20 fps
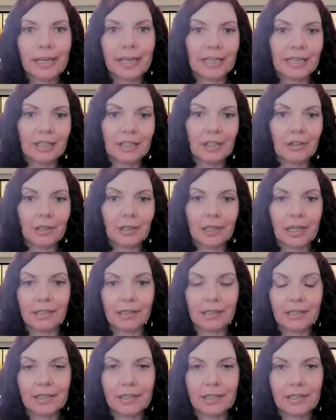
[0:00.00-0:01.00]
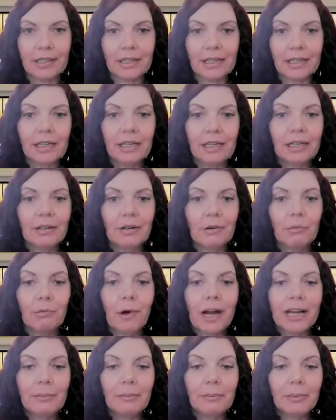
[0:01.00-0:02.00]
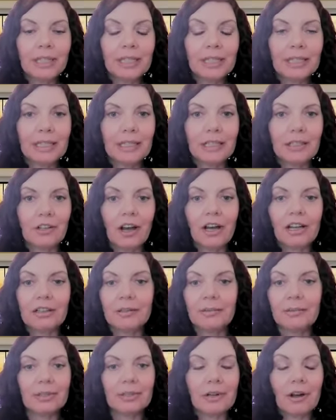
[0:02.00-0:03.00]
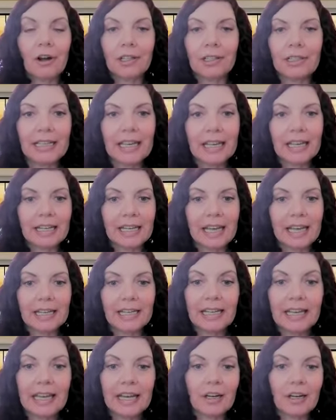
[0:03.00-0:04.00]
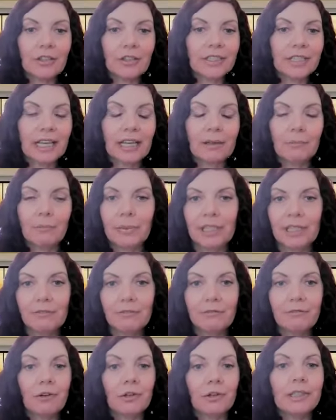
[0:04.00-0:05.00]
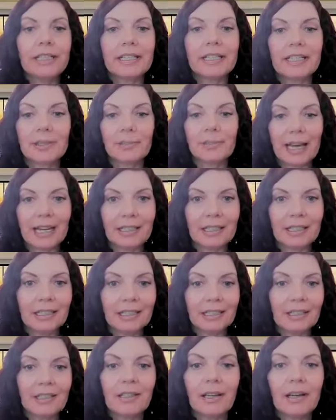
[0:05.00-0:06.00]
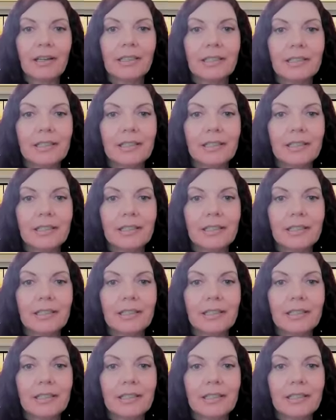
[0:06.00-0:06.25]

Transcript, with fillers: you're making your lungs one being not hardly getting any air, 10 being fully expanding the